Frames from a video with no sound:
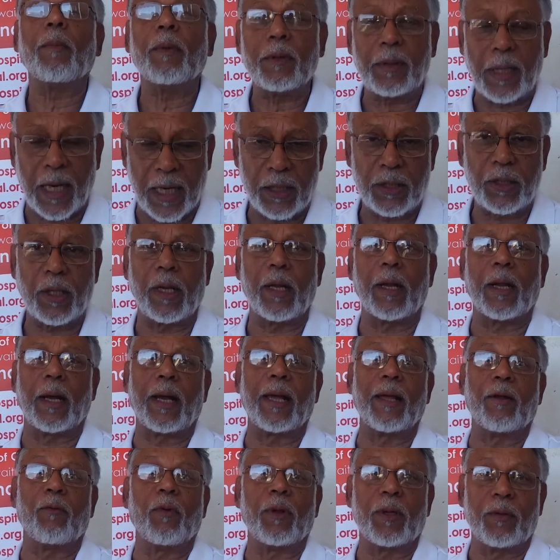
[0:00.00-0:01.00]
That is
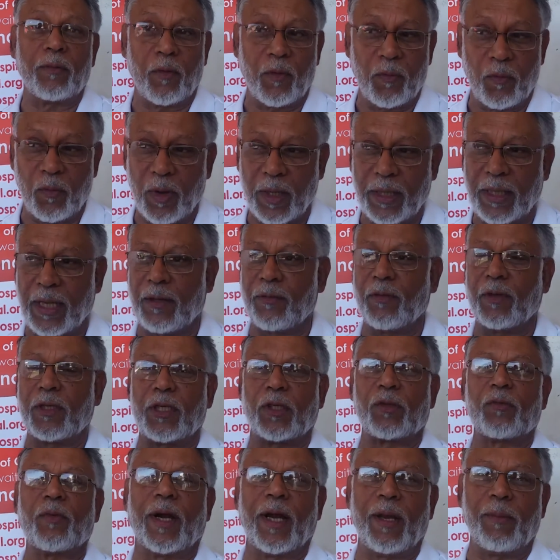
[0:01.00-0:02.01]
again one thing which
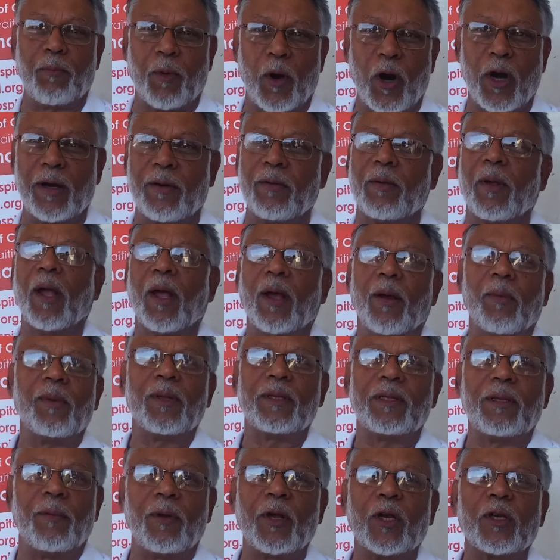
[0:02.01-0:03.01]
is very important,
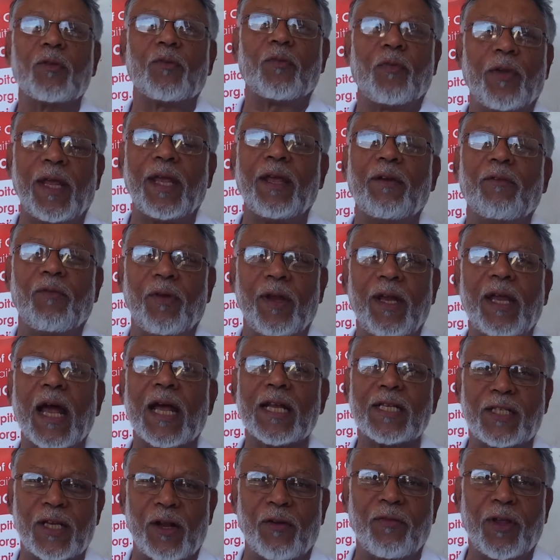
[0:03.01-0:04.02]
because we are
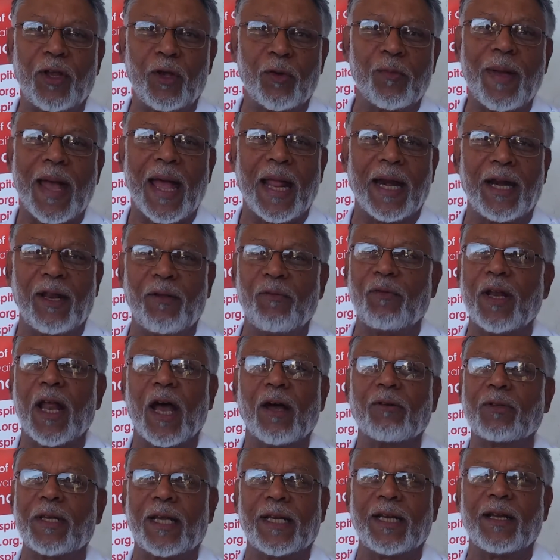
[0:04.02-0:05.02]
serving humanity
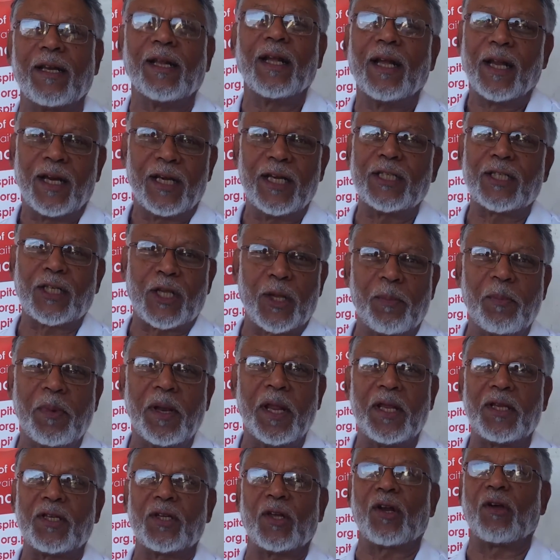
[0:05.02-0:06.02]
without any
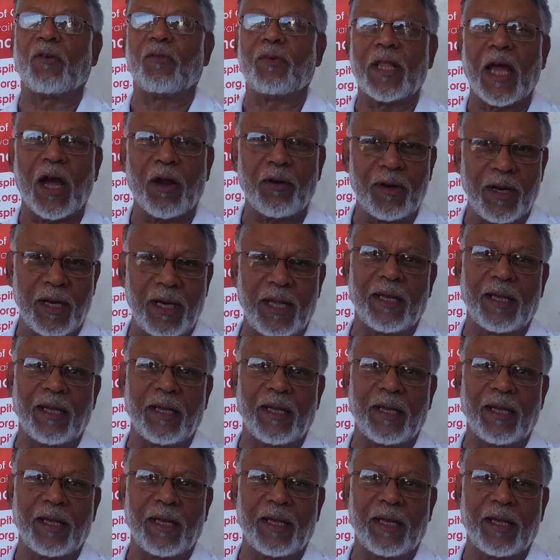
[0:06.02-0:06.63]
discrimination or without any.